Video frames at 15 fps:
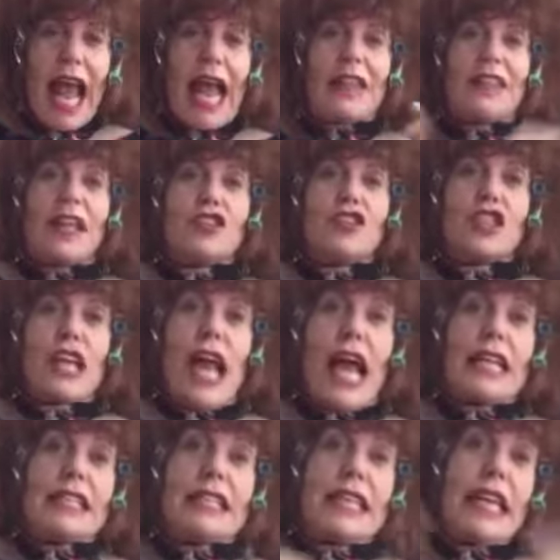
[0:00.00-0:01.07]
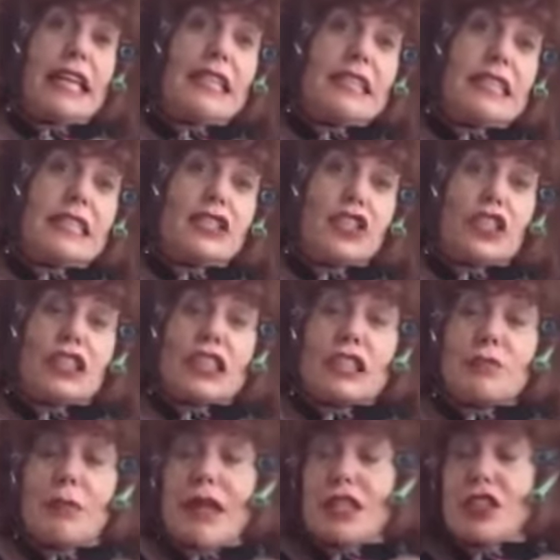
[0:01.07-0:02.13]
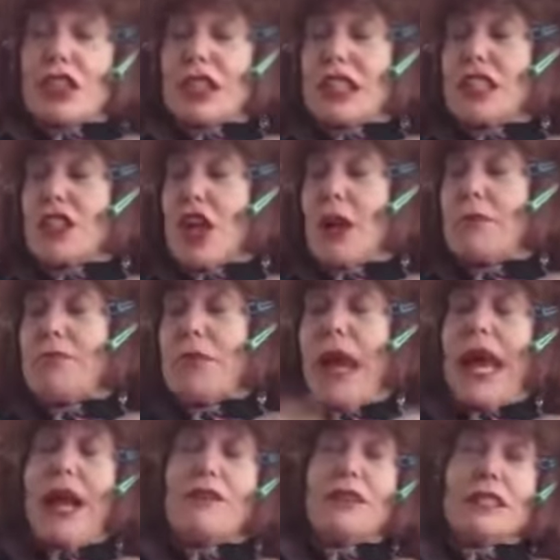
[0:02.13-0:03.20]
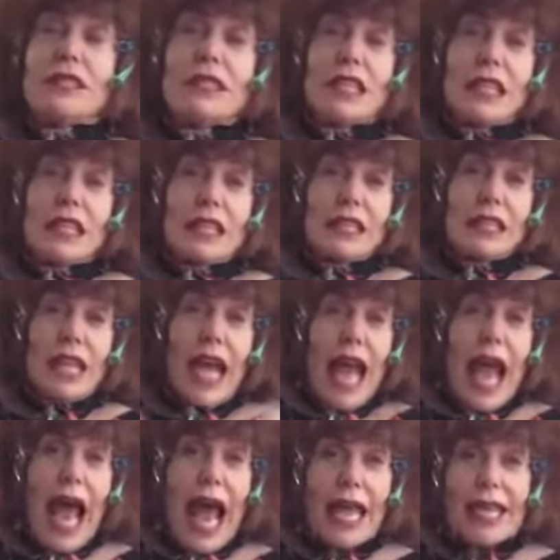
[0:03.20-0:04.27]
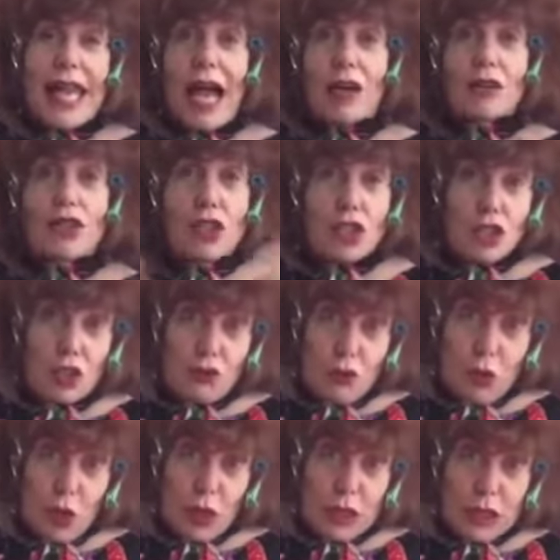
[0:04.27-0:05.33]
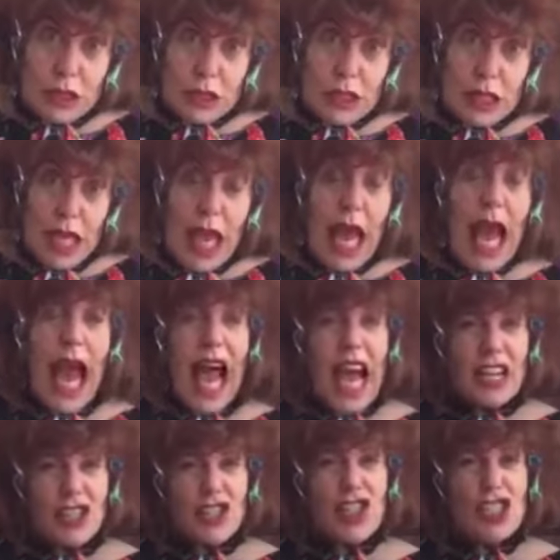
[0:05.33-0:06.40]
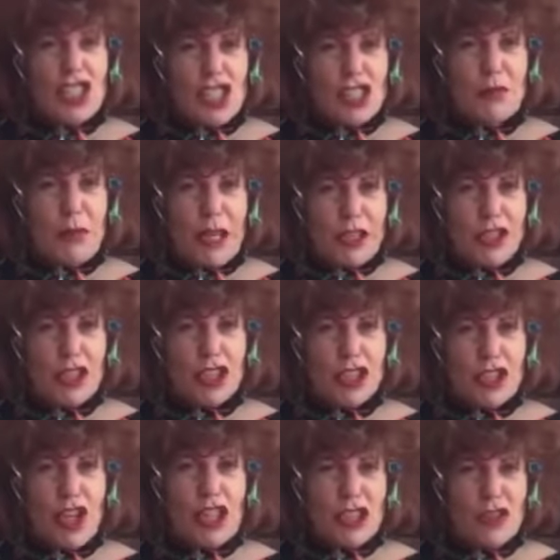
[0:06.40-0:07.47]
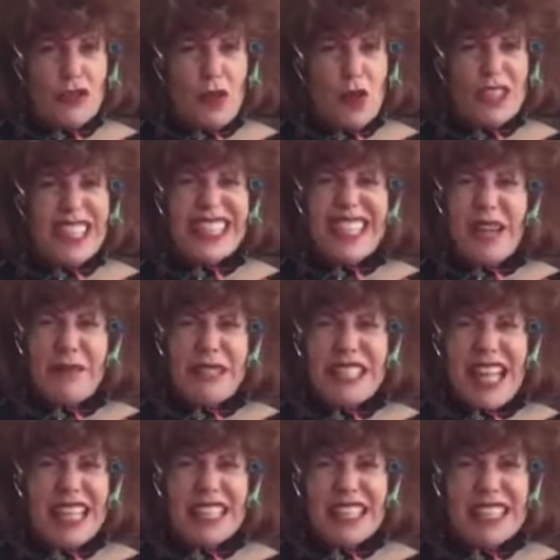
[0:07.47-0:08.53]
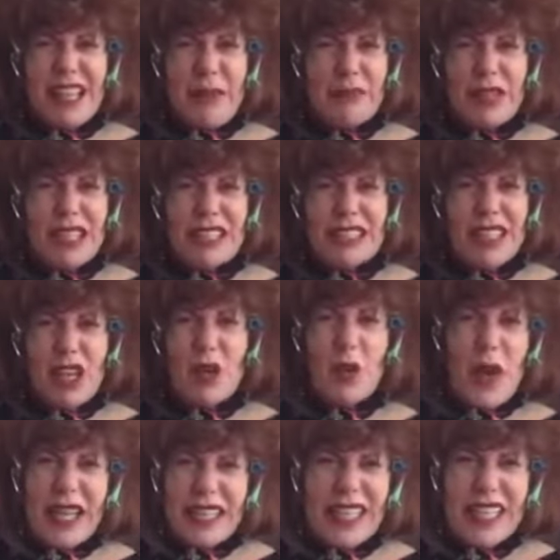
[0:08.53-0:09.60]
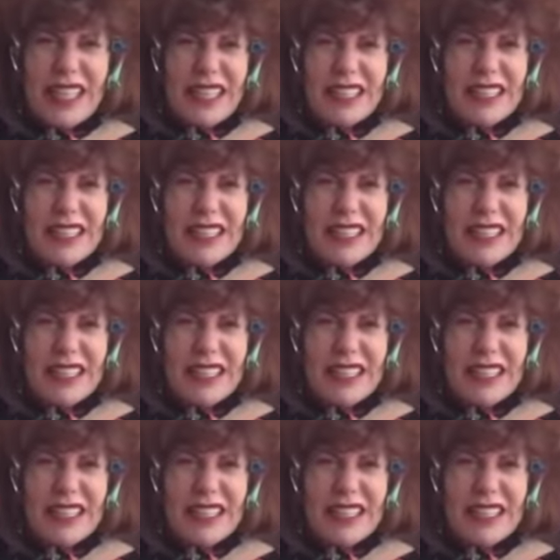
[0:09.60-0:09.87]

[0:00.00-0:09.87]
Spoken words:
Then she had kids, and she's a specialist on parenting, and now she's divorced, and she's a specialist on divorce. And let me tell you something, Gwenny.